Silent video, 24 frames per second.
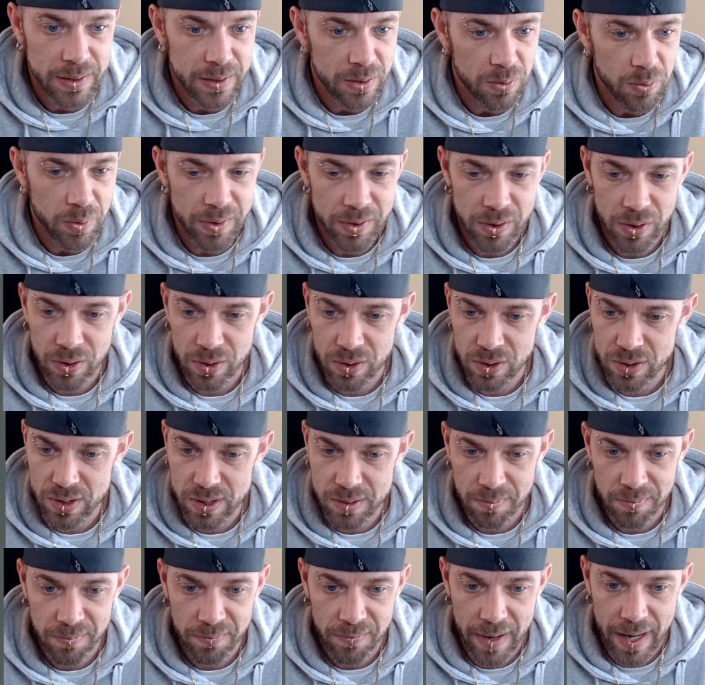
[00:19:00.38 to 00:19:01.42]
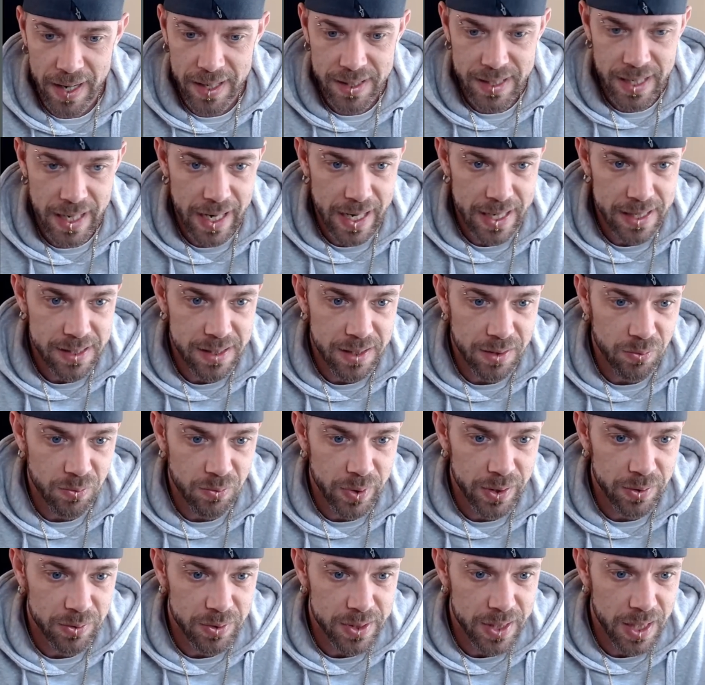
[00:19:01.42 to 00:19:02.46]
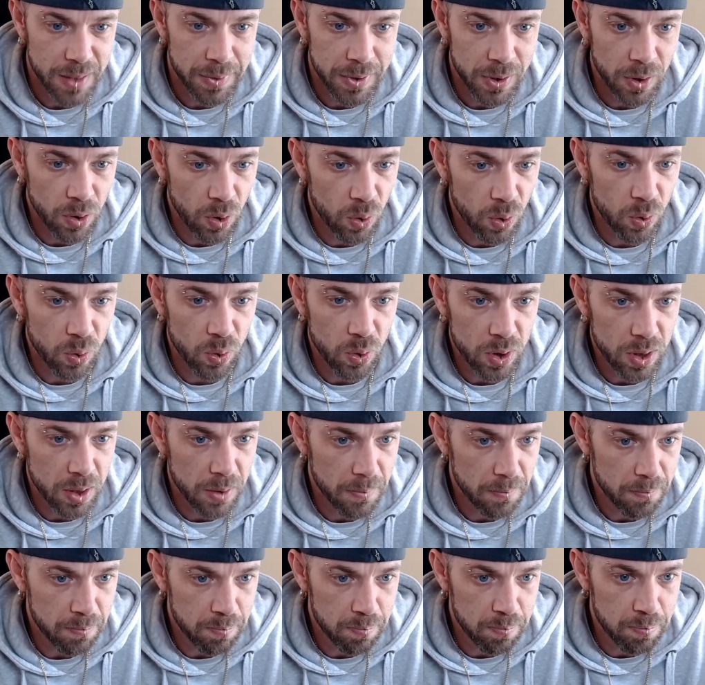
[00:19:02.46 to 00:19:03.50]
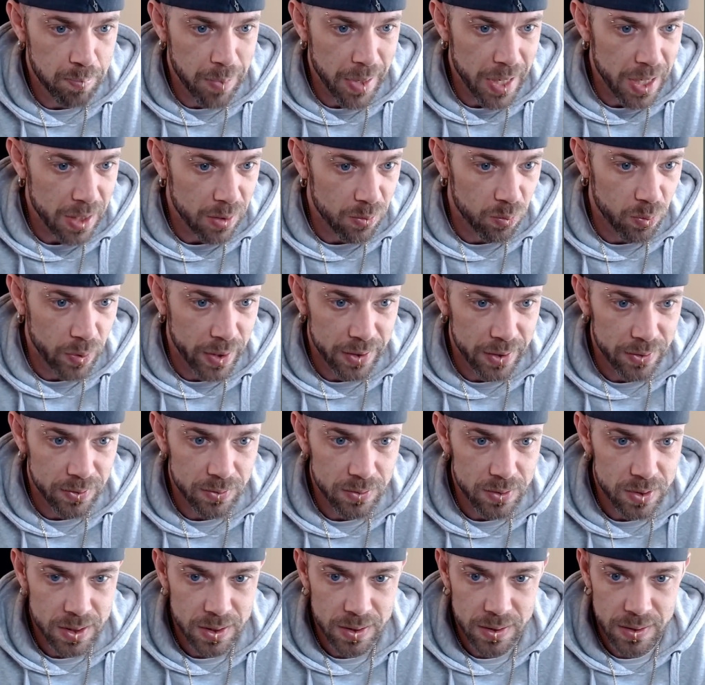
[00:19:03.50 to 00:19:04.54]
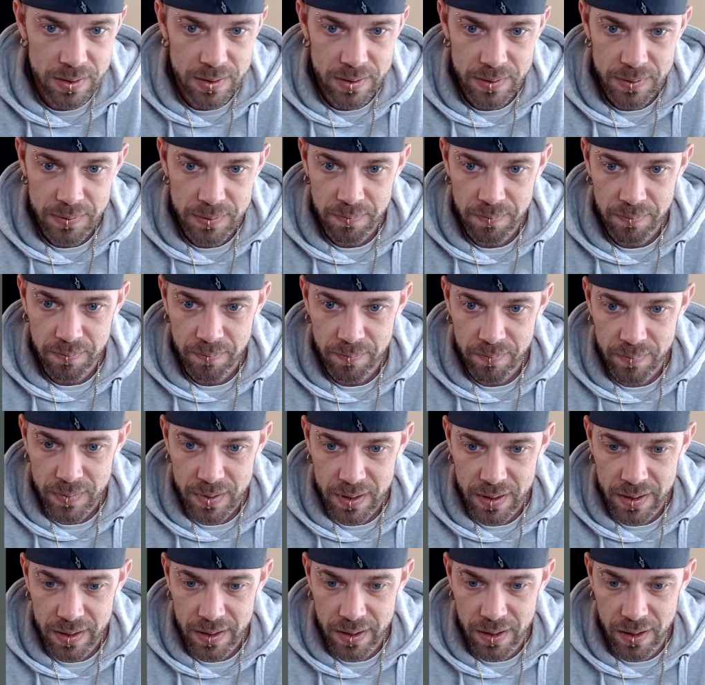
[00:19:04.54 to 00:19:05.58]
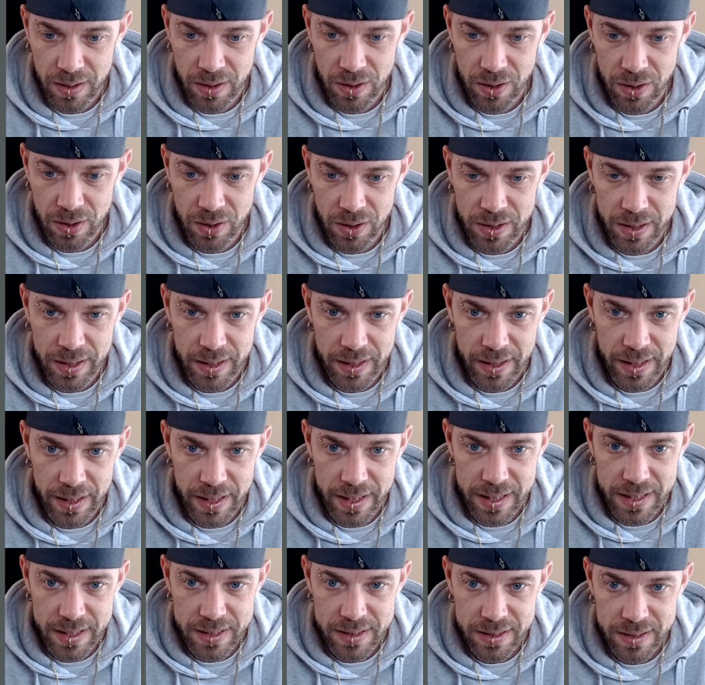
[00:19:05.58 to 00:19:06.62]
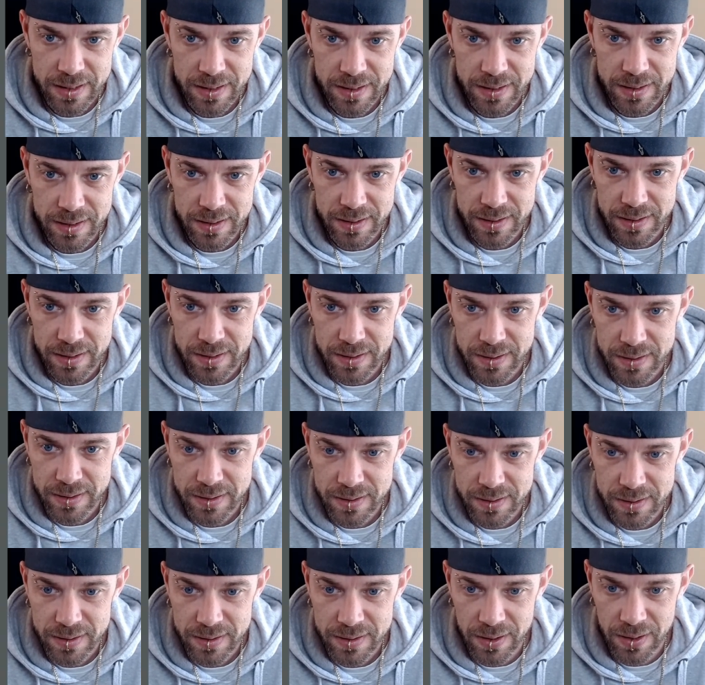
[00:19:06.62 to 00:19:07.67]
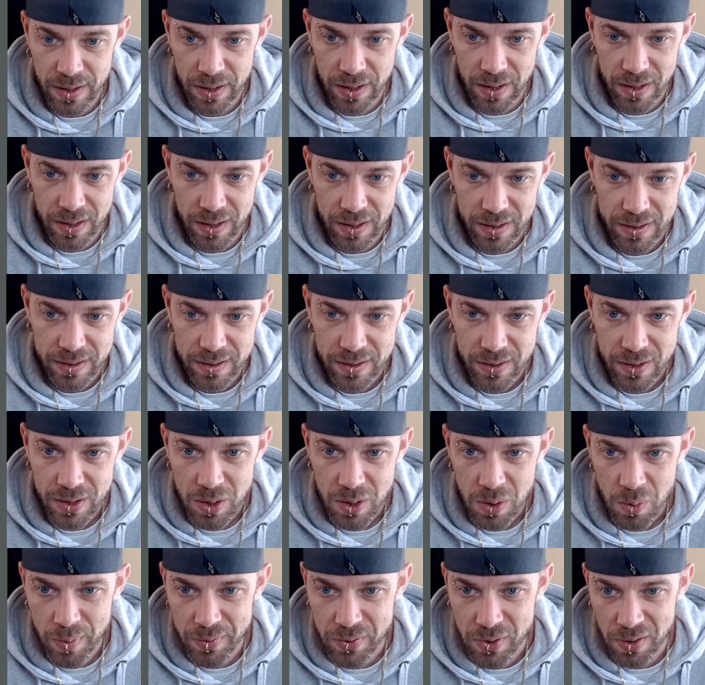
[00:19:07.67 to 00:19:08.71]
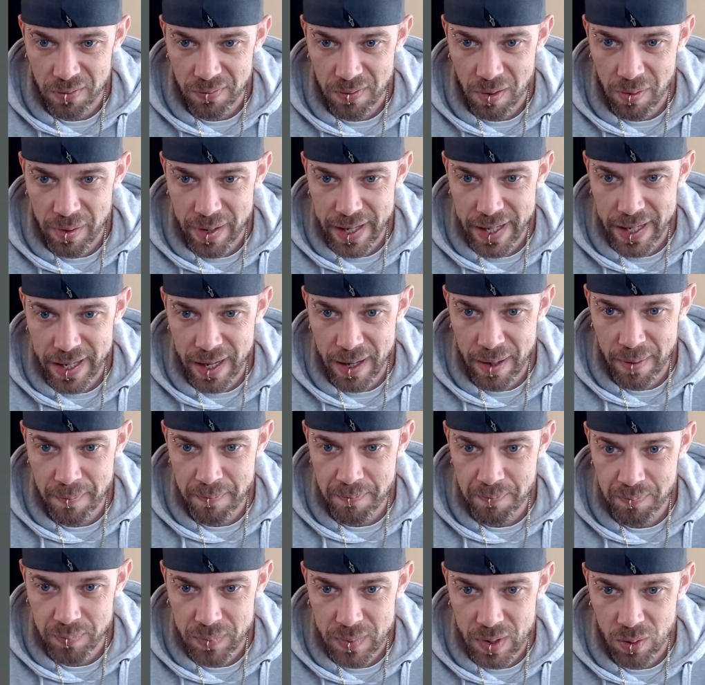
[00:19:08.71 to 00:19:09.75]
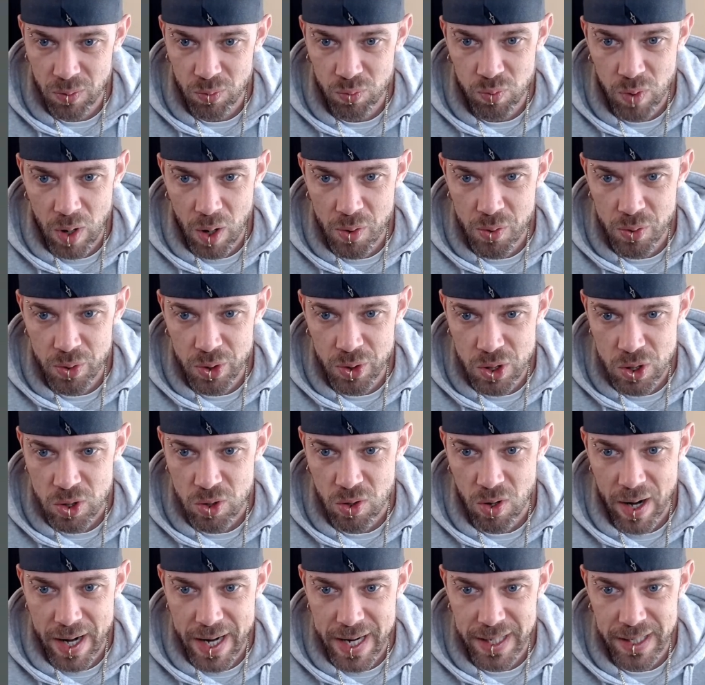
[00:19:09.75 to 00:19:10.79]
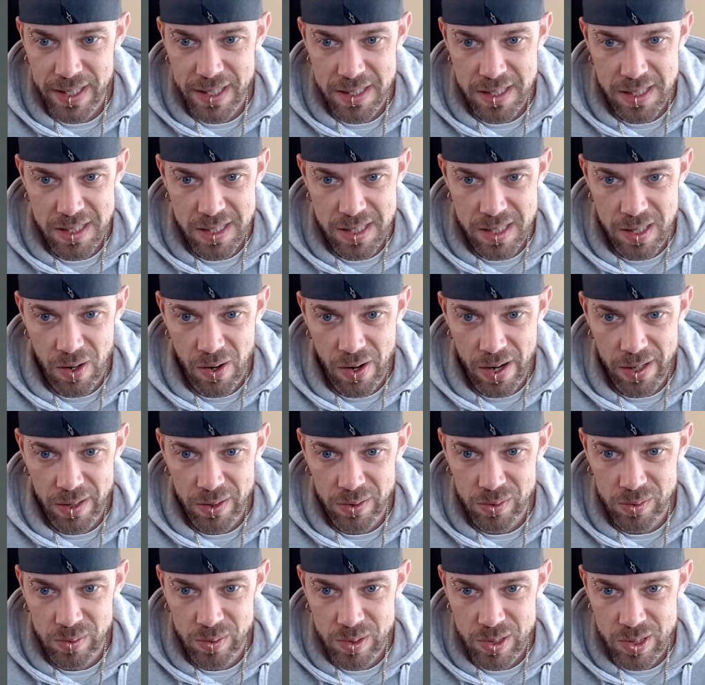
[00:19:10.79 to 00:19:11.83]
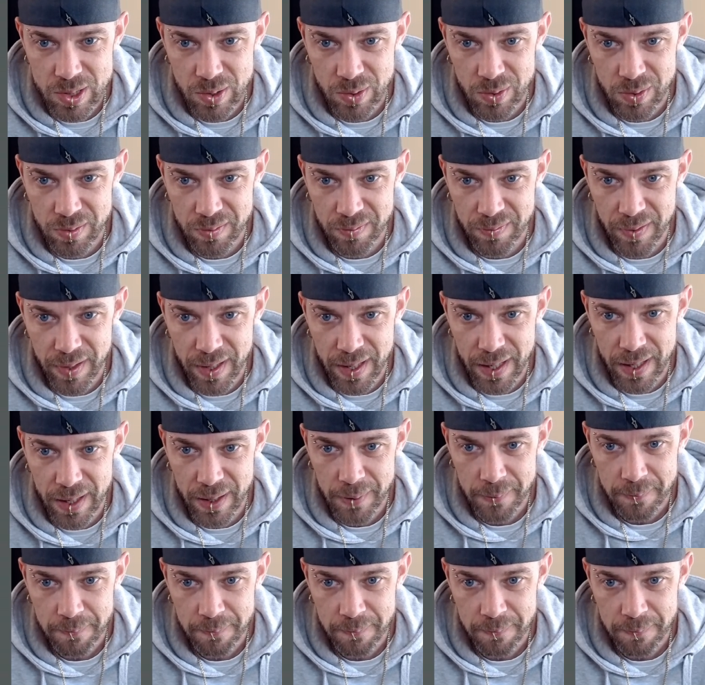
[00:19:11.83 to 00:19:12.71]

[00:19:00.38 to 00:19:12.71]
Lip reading: We've got some fantastic wheels here. We've got Ork big wheels. Look at these. Oh, we've got a very rogue trader style sort of